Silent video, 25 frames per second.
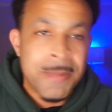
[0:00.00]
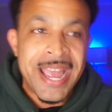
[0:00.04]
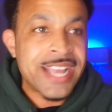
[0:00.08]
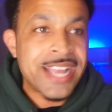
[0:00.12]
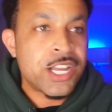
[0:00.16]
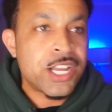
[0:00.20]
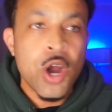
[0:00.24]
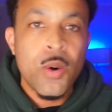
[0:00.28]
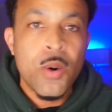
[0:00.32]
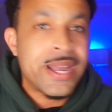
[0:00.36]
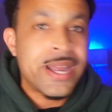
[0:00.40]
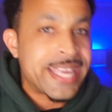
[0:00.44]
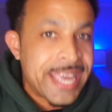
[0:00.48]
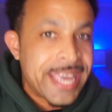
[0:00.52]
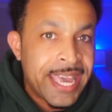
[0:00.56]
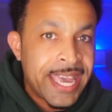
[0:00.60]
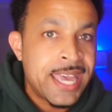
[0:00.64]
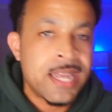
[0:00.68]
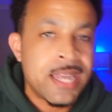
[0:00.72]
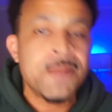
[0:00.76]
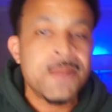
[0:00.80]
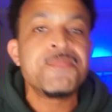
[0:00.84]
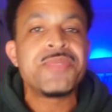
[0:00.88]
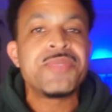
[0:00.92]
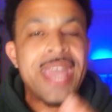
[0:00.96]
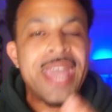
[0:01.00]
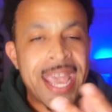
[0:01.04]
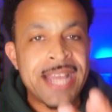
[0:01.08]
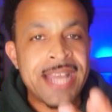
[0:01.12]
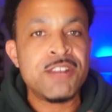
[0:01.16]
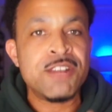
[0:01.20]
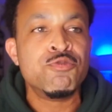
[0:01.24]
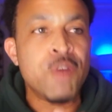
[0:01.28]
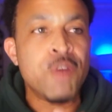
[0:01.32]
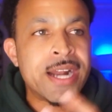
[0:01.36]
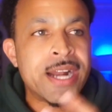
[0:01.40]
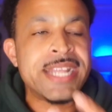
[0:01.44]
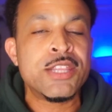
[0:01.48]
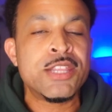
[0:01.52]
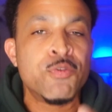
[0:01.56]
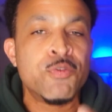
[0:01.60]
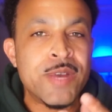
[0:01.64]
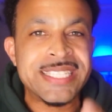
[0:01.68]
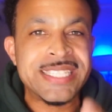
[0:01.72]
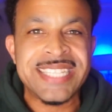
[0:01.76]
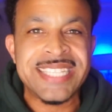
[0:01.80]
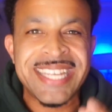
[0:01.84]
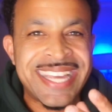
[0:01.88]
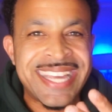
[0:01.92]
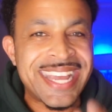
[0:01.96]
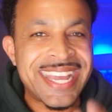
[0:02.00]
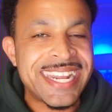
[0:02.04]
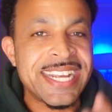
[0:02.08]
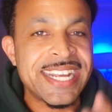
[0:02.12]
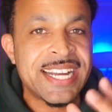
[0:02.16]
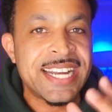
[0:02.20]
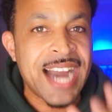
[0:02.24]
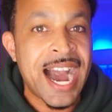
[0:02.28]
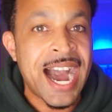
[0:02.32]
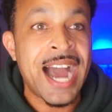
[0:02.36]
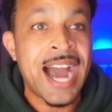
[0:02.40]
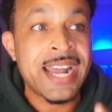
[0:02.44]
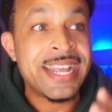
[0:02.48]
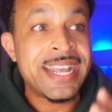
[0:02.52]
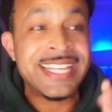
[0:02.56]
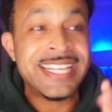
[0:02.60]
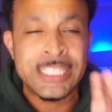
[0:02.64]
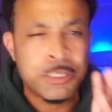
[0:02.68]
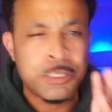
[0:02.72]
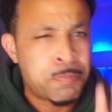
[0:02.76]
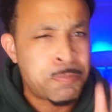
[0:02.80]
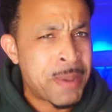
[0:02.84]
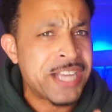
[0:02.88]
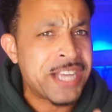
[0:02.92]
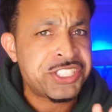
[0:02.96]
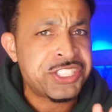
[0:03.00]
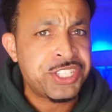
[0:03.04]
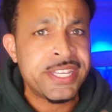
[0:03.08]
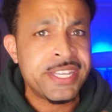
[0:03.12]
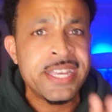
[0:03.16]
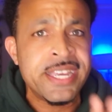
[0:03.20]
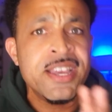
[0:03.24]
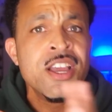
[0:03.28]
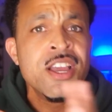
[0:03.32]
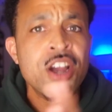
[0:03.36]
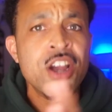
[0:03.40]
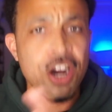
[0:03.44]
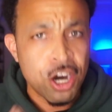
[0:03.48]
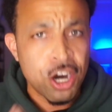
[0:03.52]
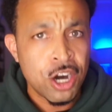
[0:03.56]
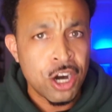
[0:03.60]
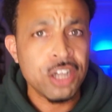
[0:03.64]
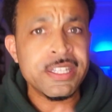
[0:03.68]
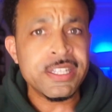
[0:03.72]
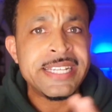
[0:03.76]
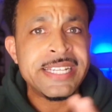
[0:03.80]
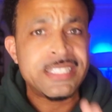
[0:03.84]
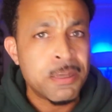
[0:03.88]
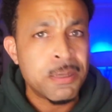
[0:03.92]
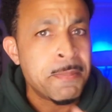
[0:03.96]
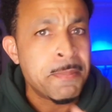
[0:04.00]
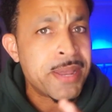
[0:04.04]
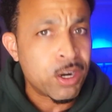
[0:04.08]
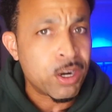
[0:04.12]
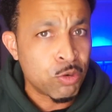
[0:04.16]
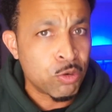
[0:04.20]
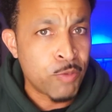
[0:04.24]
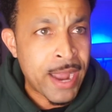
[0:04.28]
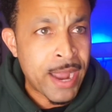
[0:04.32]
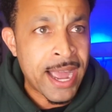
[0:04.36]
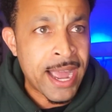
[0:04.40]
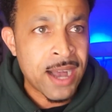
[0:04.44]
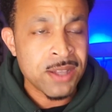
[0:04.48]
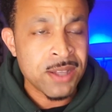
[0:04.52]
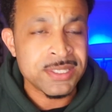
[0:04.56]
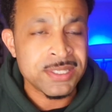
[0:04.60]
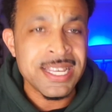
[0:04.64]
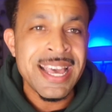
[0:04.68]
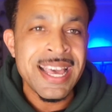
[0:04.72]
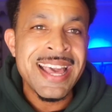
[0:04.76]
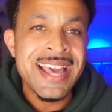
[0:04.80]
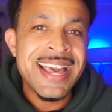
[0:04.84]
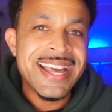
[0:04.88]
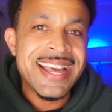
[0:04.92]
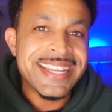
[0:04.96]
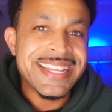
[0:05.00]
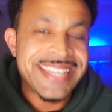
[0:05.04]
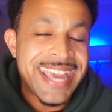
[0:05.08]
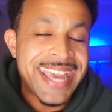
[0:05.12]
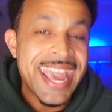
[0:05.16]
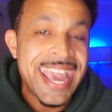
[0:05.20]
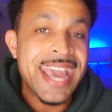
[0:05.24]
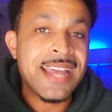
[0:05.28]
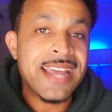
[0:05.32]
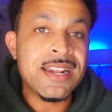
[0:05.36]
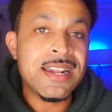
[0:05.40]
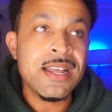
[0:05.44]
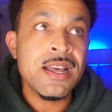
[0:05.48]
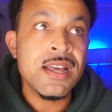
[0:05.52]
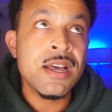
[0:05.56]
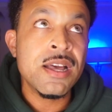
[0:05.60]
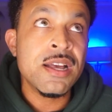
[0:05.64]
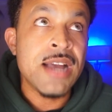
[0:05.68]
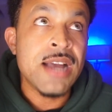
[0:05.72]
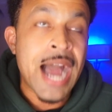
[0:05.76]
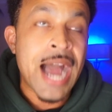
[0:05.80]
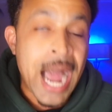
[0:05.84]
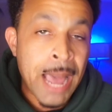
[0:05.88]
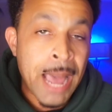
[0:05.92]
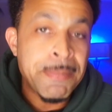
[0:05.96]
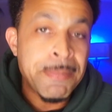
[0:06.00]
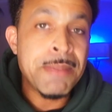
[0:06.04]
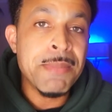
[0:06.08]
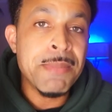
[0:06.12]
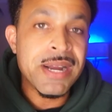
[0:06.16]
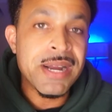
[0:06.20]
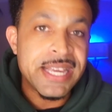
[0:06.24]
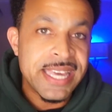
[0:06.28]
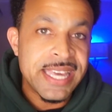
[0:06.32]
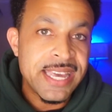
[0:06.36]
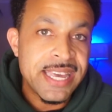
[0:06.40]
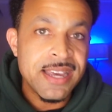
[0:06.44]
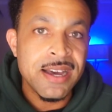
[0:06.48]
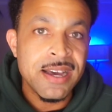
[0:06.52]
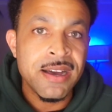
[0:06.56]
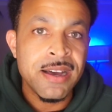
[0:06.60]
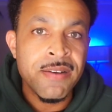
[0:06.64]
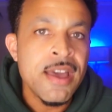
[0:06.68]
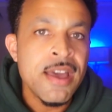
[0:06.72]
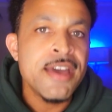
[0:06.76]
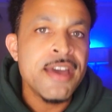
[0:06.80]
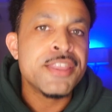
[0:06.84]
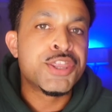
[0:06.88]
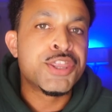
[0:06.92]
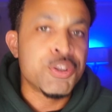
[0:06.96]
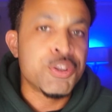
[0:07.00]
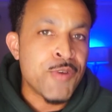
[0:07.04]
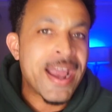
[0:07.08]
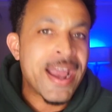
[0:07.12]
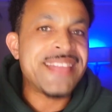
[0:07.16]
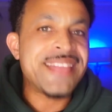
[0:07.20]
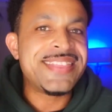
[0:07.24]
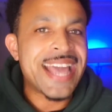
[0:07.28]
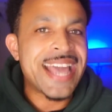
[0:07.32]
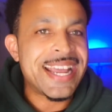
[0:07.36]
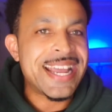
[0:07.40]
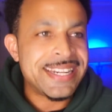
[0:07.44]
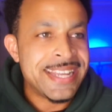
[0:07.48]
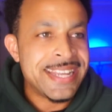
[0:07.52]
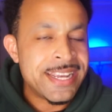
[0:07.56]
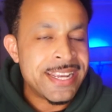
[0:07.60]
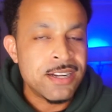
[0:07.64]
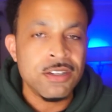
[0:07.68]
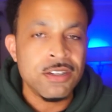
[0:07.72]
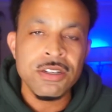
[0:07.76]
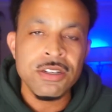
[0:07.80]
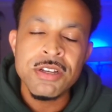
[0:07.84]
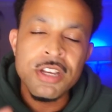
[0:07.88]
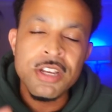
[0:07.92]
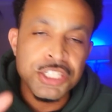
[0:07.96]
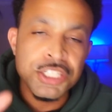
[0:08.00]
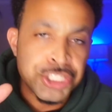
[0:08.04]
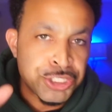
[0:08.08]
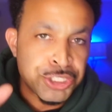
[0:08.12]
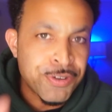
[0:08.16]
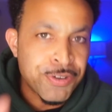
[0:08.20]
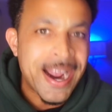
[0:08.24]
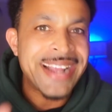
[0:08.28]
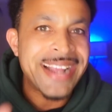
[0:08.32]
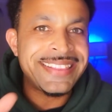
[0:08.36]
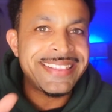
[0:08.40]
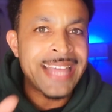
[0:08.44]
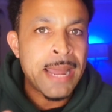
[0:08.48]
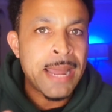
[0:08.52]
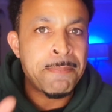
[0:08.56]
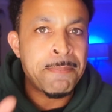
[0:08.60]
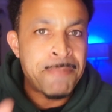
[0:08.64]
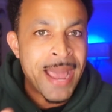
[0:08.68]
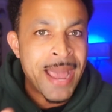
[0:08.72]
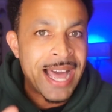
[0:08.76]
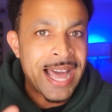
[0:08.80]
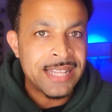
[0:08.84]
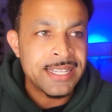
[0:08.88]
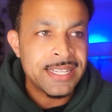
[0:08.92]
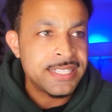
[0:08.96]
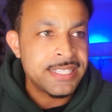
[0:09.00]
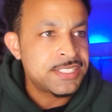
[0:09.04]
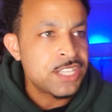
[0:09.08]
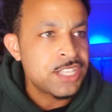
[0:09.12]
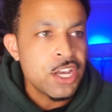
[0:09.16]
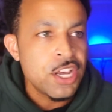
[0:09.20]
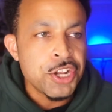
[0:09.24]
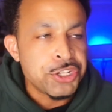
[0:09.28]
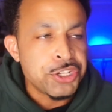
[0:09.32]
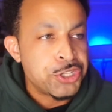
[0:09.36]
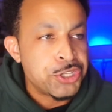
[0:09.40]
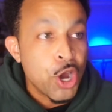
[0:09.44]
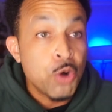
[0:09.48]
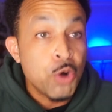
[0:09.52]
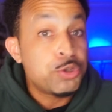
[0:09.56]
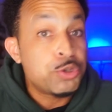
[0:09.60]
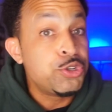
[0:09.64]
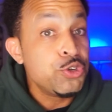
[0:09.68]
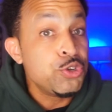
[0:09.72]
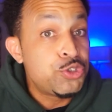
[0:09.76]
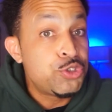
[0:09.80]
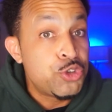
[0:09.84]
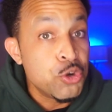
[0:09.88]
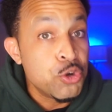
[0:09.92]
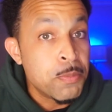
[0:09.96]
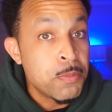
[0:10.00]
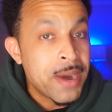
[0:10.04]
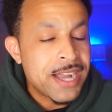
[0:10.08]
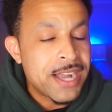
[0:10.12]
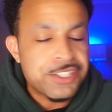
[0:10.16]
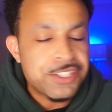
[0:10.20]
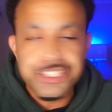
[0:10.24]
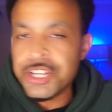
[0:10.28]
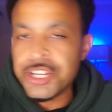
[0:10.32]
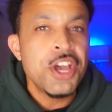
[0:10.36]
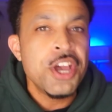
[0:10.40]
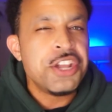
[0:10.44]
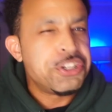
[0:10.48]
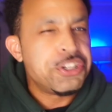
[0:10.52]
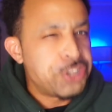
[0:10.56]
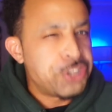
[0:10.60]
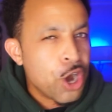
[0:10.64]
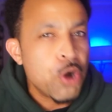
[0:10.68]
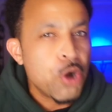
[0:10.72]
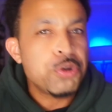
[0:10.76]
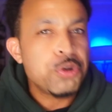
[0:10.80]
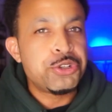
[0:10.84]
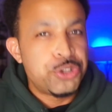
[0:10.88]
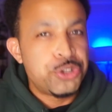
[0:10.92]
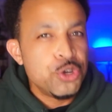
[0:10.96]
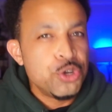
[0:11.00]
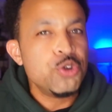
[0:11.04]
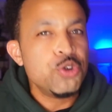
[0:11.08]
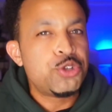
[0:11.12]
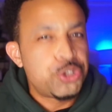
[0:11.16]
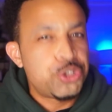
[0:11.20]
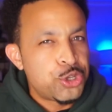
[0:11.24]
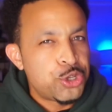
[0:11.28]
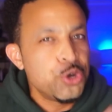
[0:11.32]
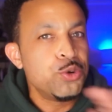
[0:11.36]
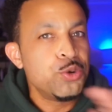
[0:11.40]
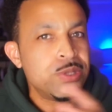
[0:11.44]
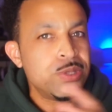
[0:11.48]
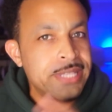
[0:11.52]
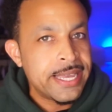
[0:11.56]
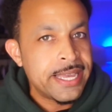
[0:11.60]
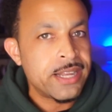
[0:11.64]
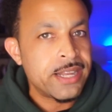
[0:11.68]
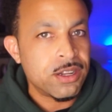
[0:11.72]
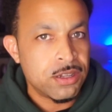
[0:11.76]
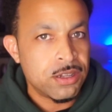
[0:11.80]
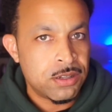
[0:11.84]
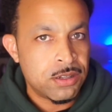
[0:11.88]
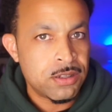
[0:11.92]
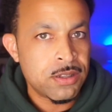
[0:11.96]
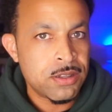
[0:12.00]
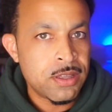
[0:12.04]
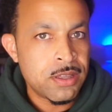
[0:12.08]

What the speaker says: and going in and running the risk of getting caught, especially early to middle rounds. Can Jaime Munguia thread that needle, strike that balance. Don't do too much. Don't do too little.